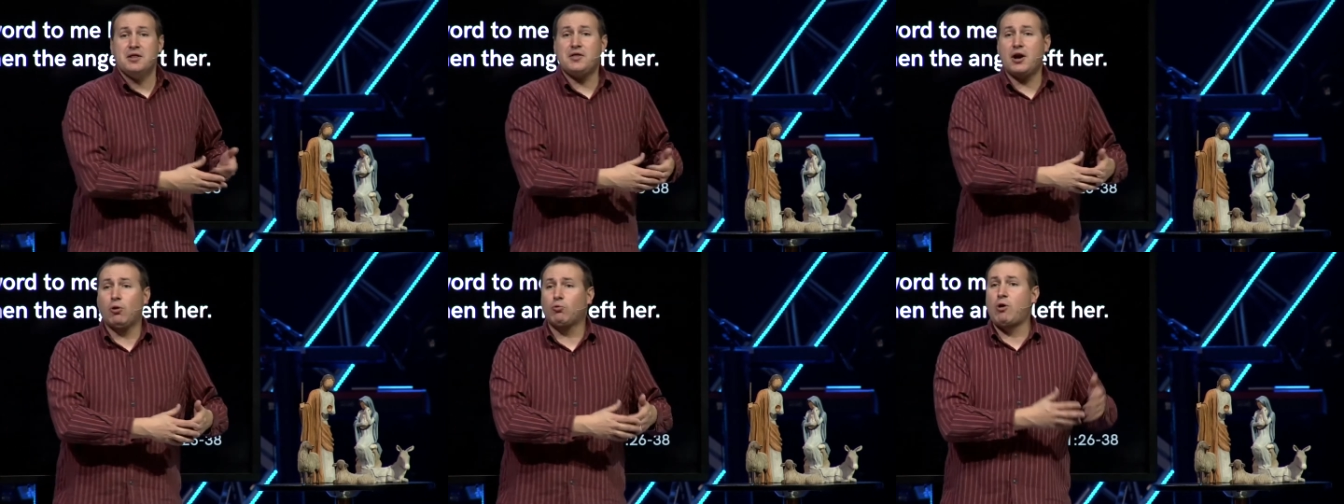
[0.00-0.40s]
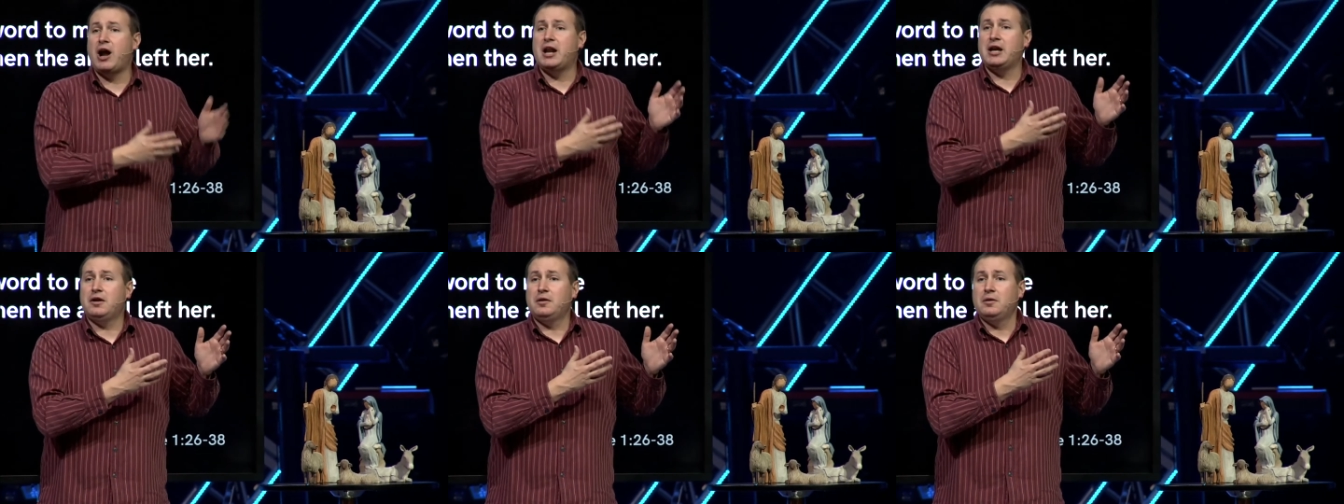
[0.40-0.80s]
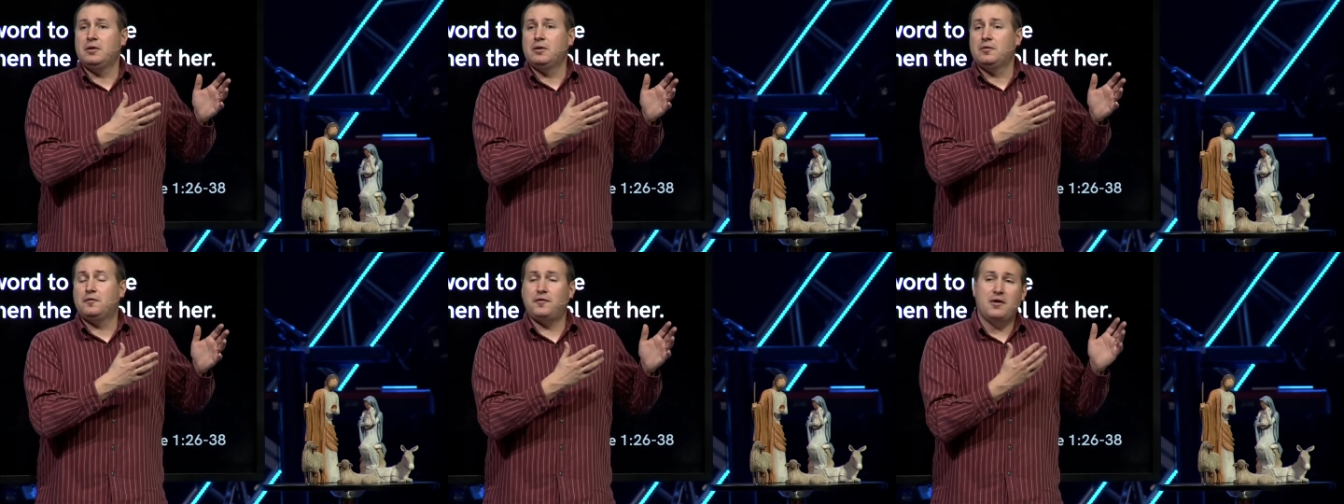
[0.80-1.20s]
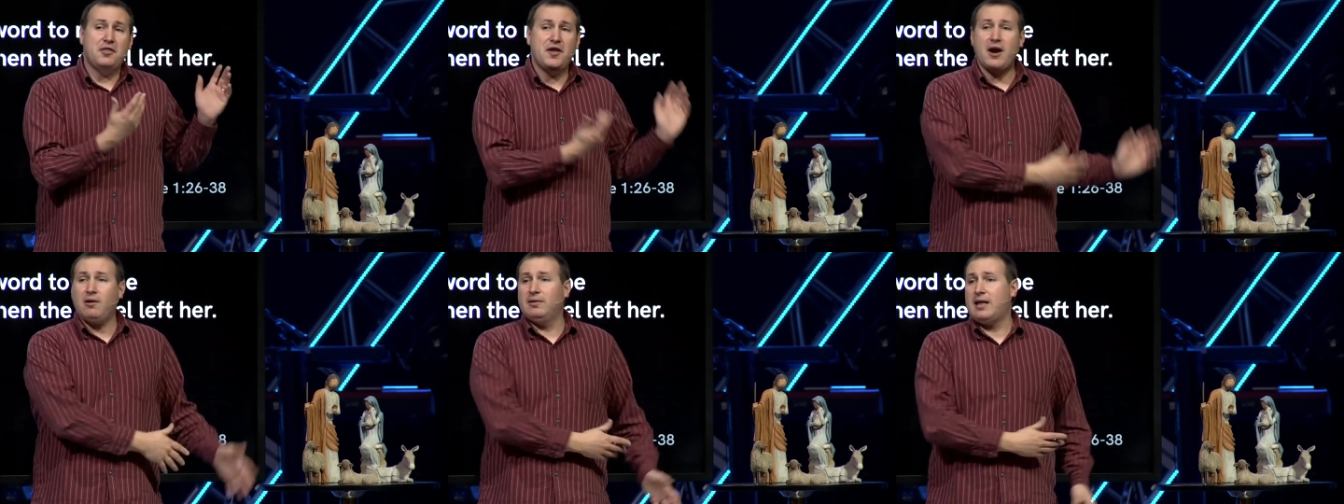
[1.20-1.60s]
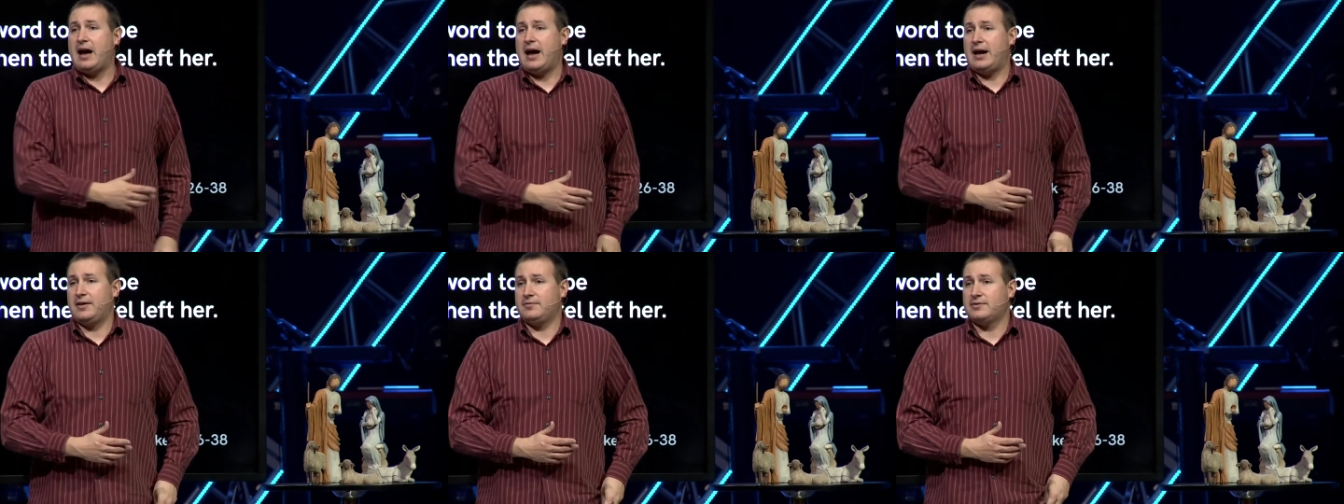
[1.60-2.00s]
they're running for their
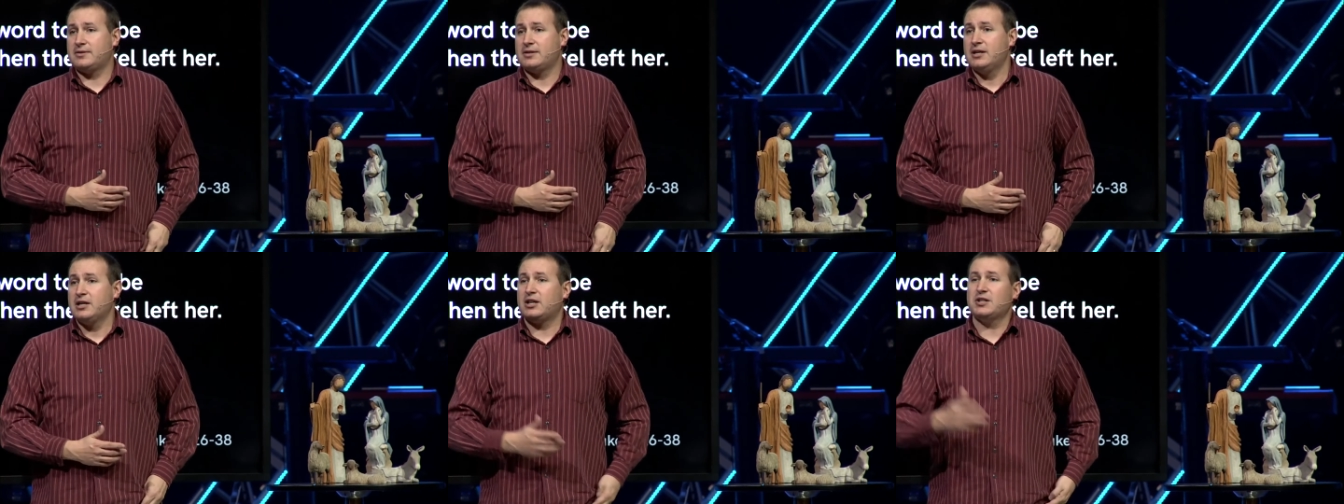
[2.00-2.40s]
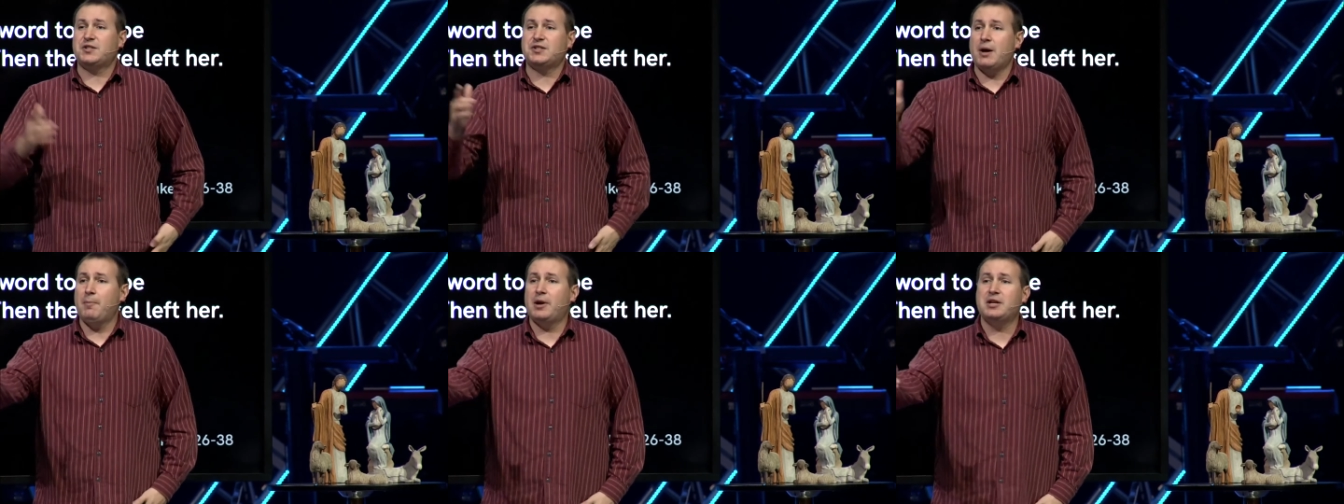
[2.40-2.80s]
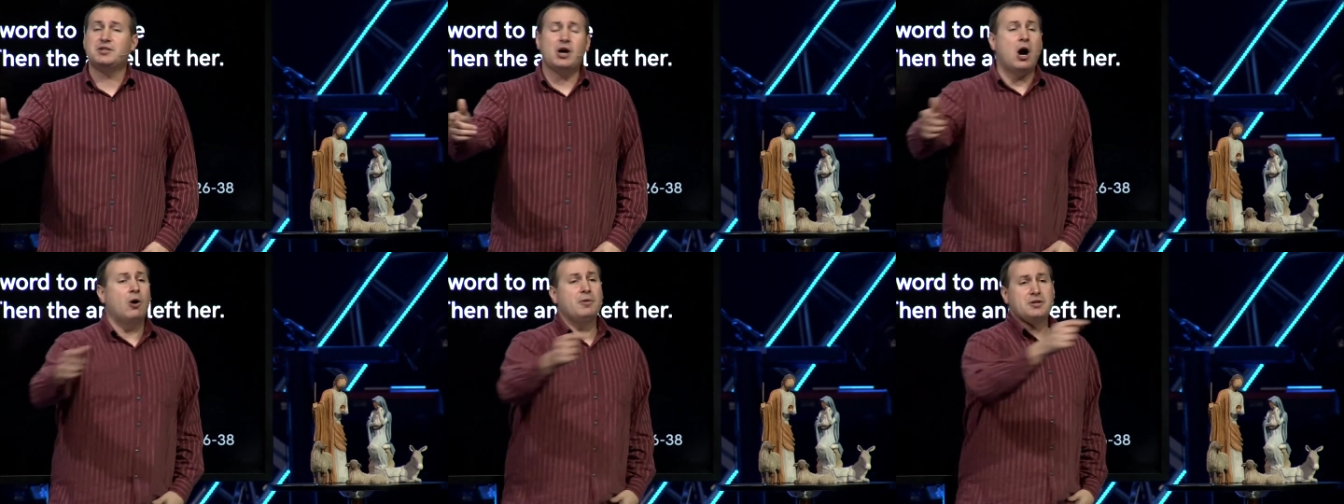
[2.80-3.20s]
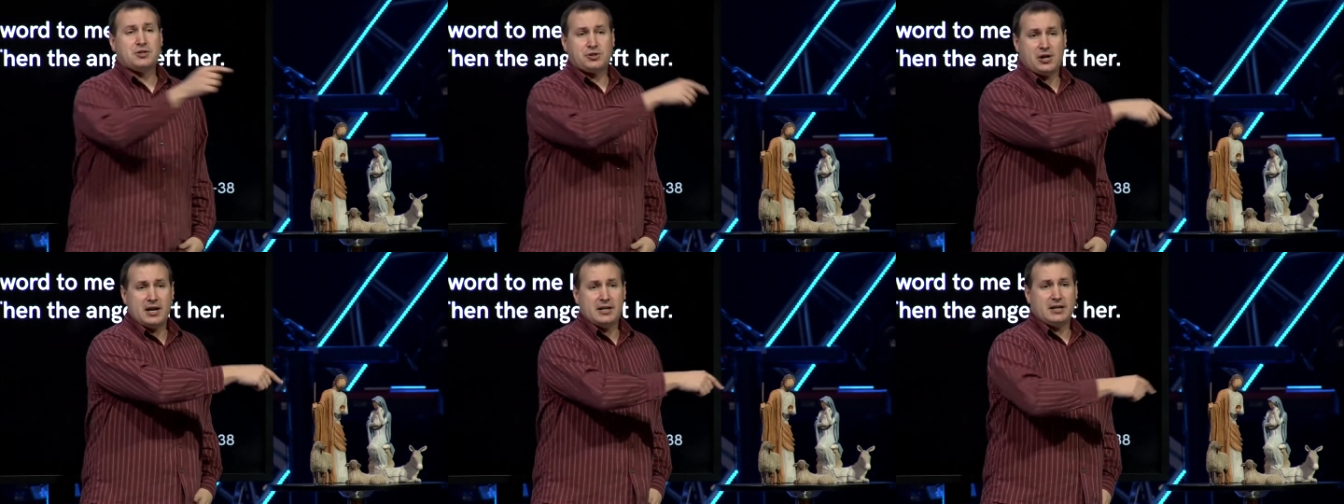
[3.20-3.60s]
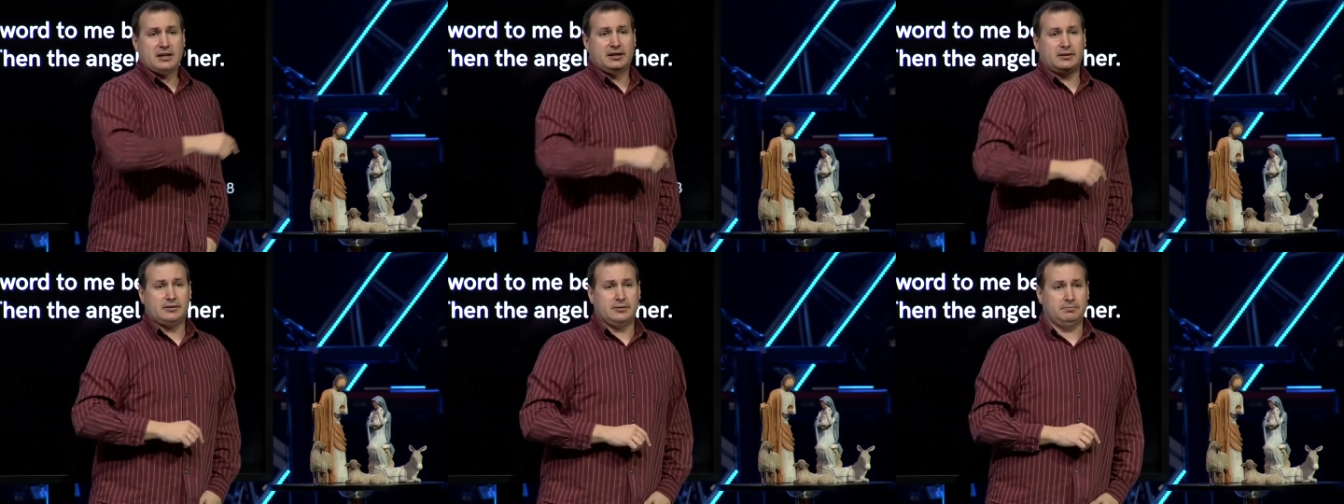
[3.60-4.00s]
lives because somebody's always trying to
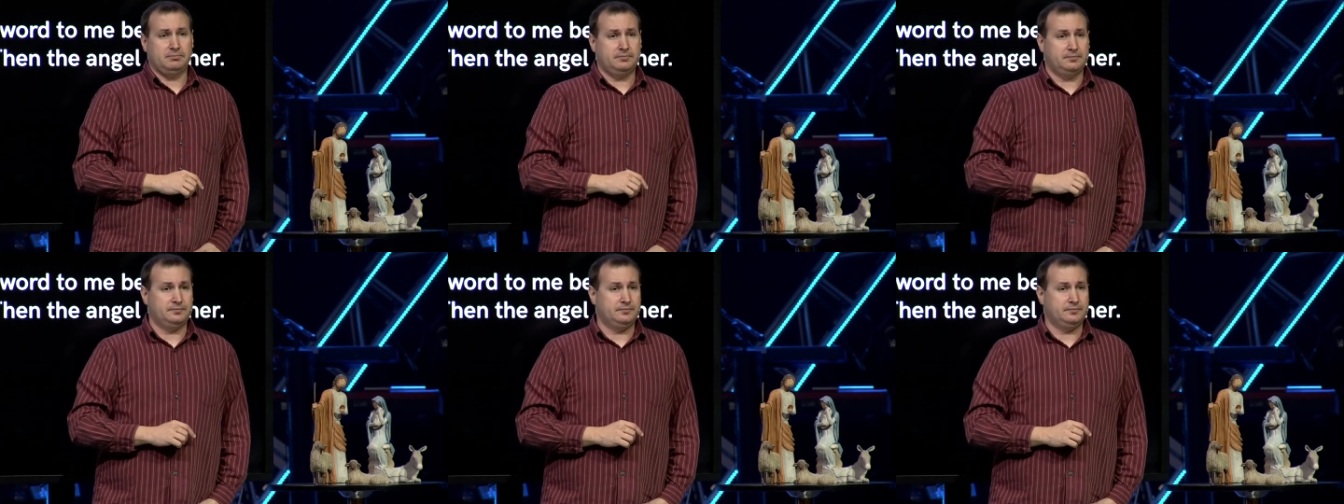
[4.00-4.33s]
kill them.